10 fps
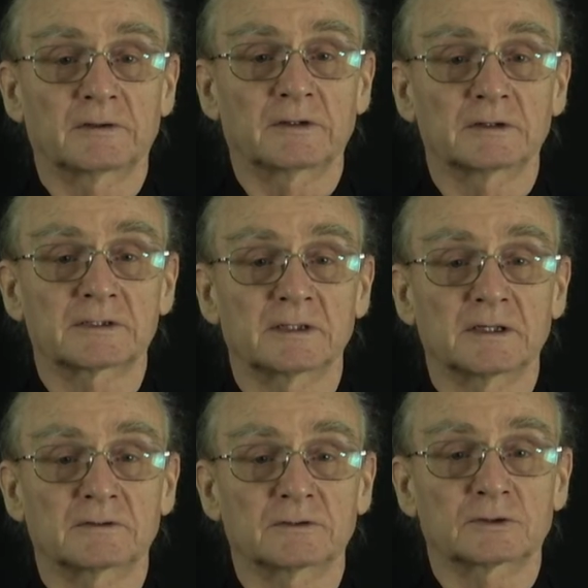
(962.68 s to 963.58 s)
the
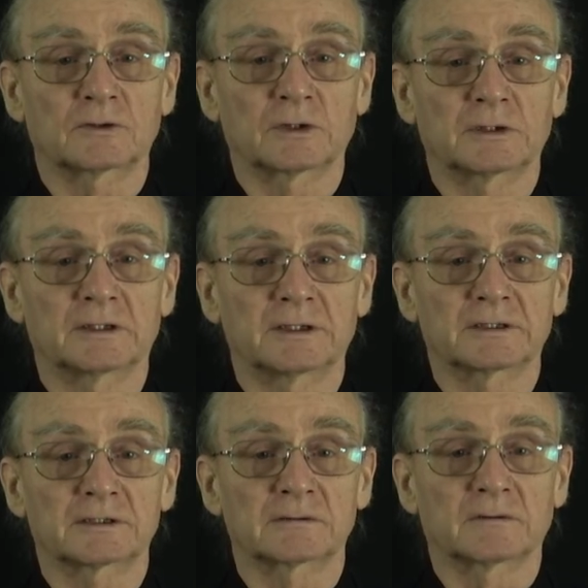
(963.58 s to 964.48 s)
centered
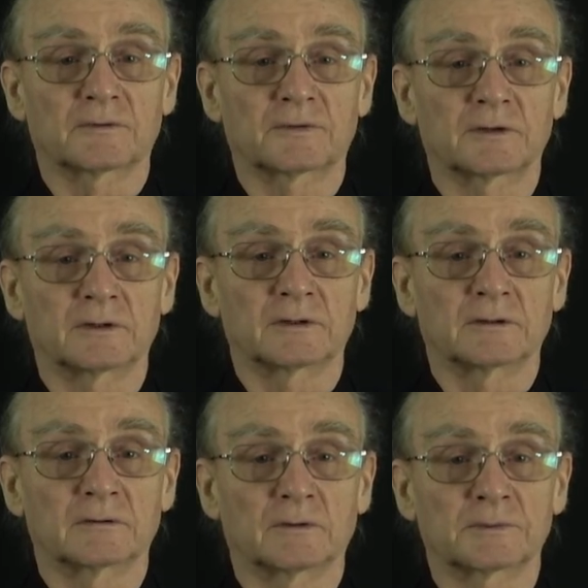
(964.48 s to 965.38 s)
coordinates of
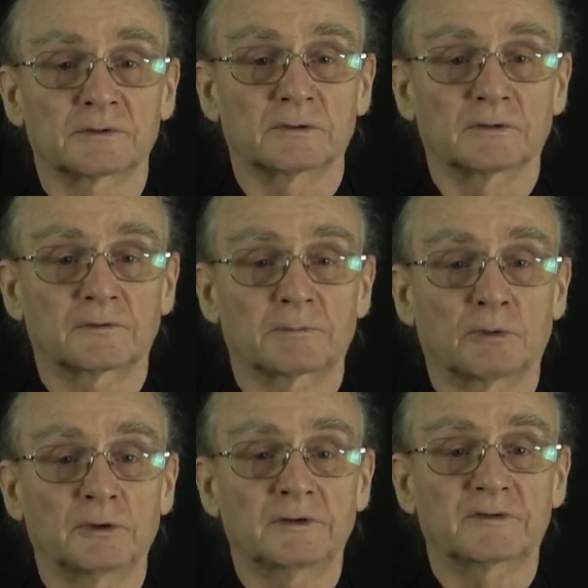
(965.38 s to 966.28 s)
the observed
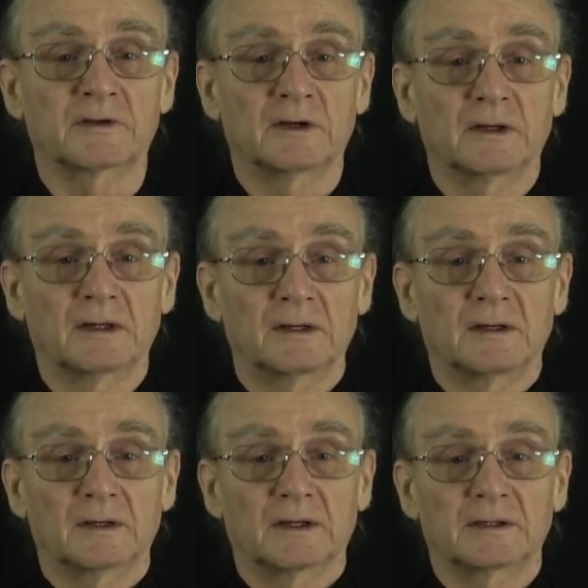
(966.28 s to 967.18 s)
points,
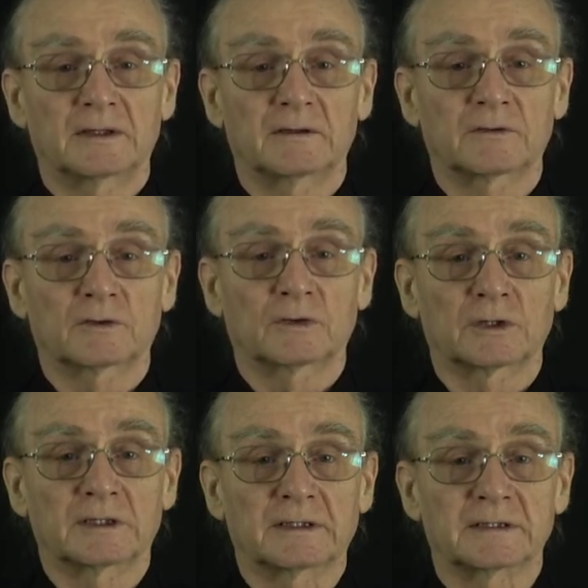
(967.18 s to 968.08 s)
and here the
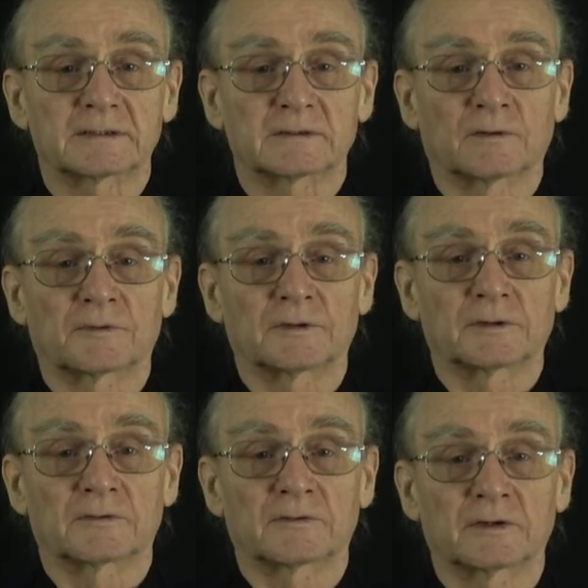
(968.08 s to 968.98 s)
coordinates of
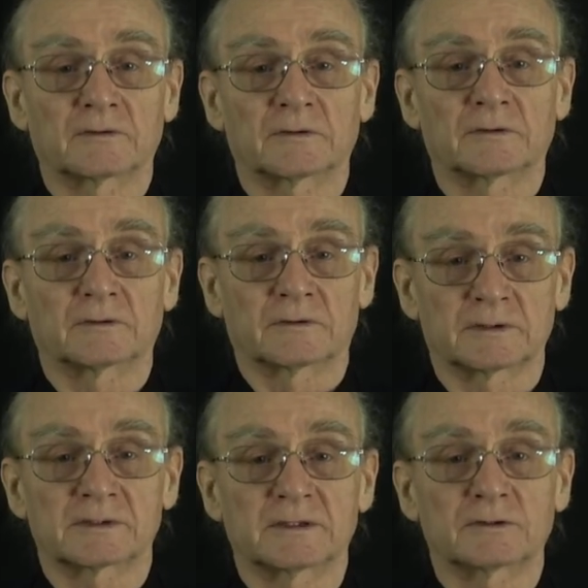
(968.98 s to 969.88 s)
the
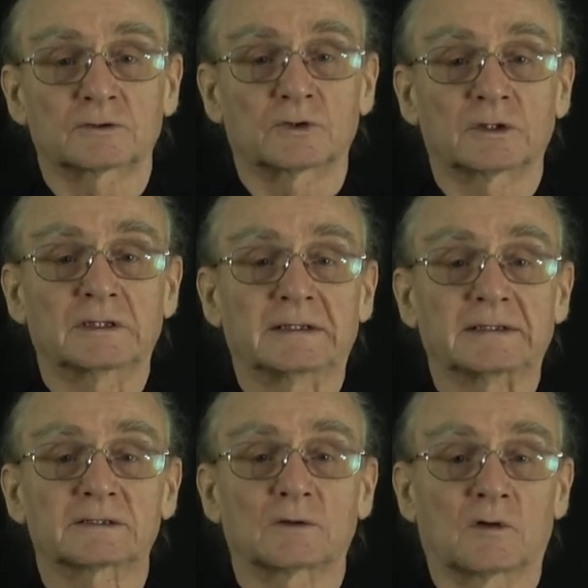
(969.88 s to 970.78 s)
centered
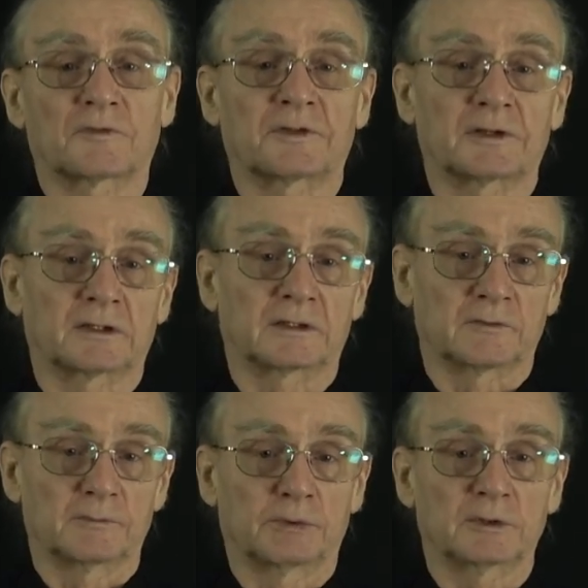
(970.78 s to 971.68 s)
coordinates of the
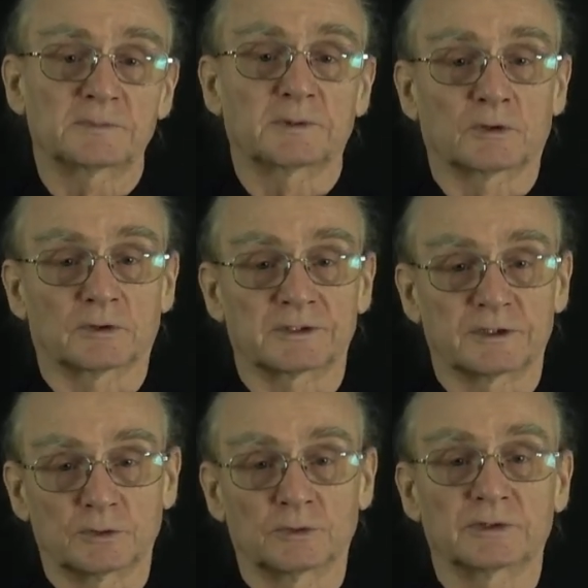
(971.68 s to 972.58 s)
given points, because
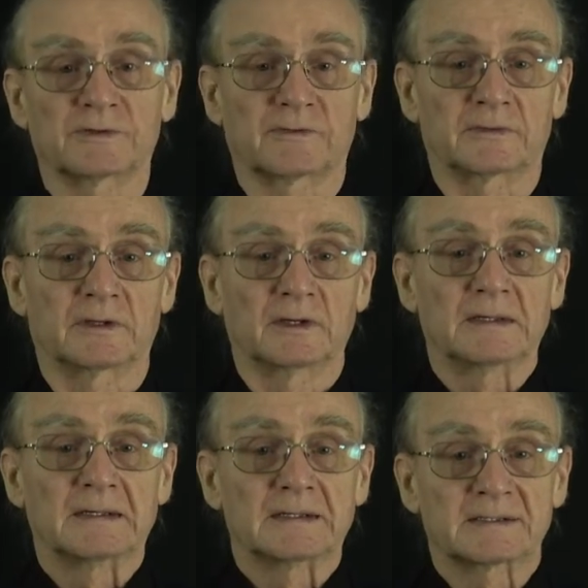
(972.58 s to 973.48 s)
U is the
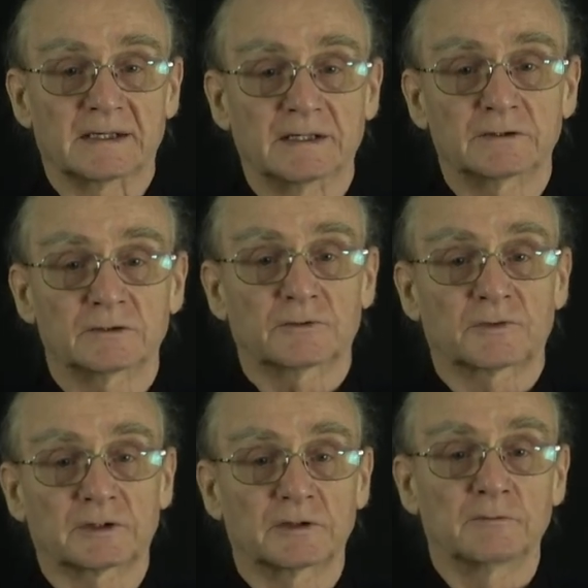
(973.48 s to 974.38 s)
center of
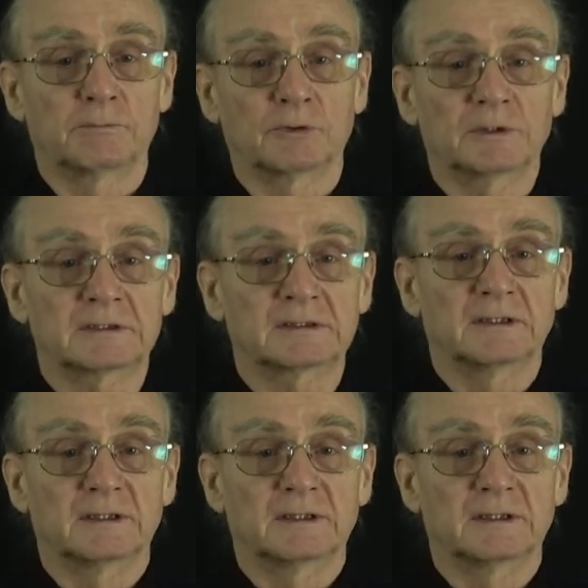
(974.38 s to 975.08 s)
the given points.